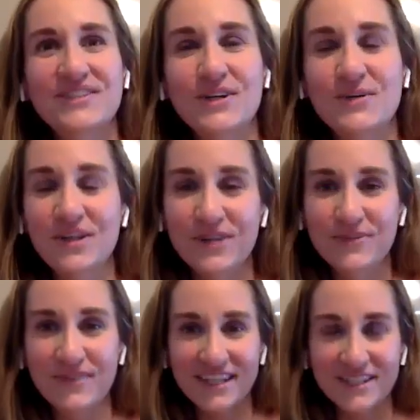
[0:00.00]
So anyways,
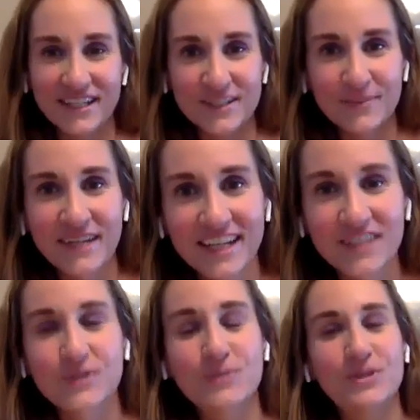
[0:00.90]
but that's my
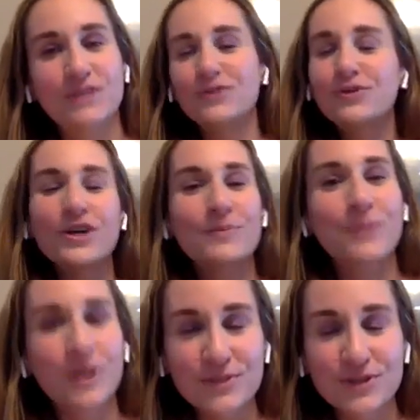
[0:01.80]
handle. But if you go to
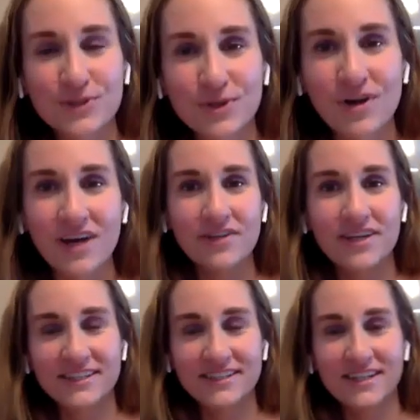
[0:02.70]

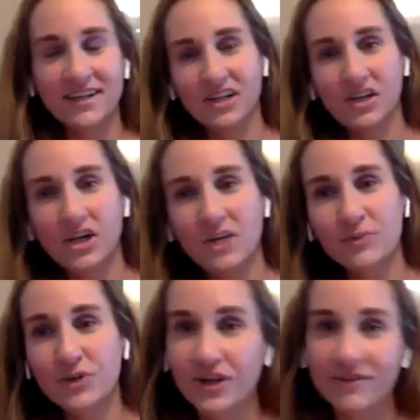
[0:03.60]

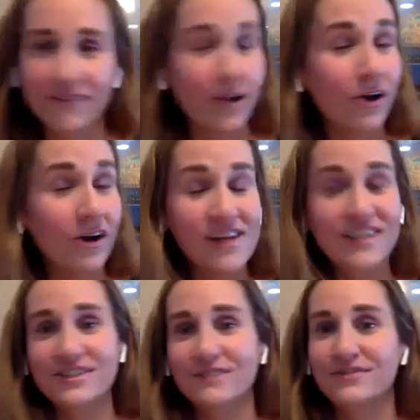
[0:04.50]
purposefulathletics.com, you're going to find all
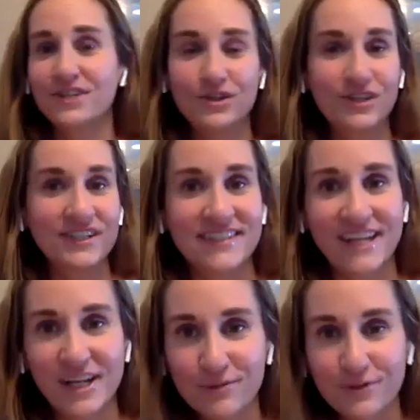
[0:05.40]
that stuff there. You can
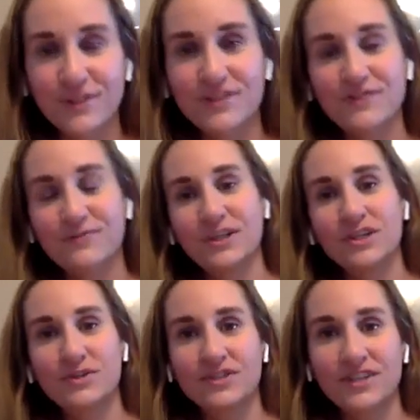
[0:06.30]
sign up for this free
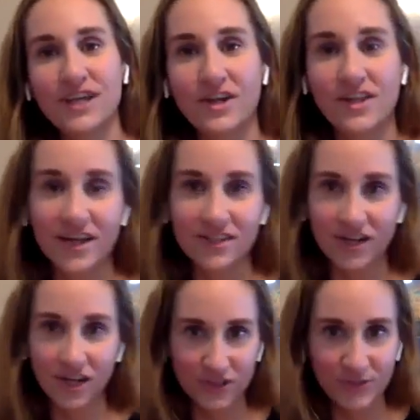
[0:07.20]
newsletter that
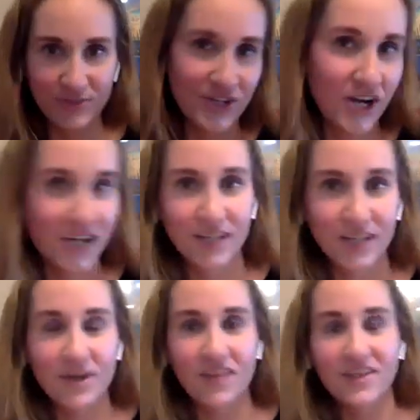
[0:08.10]
Taj has been talking
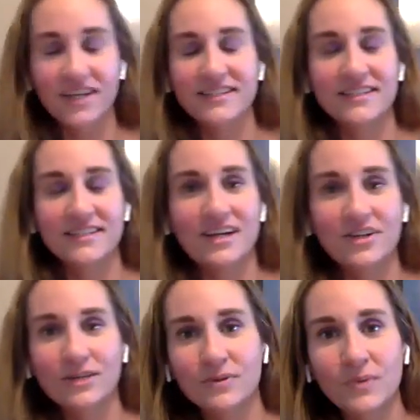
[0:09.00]
about that I send out
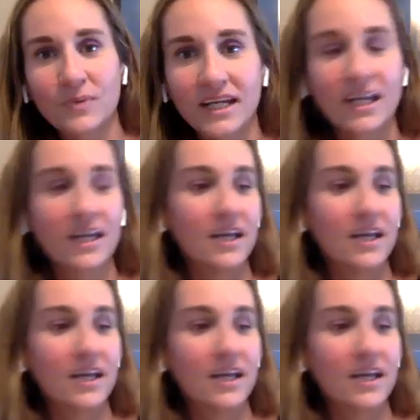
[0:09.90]
every week.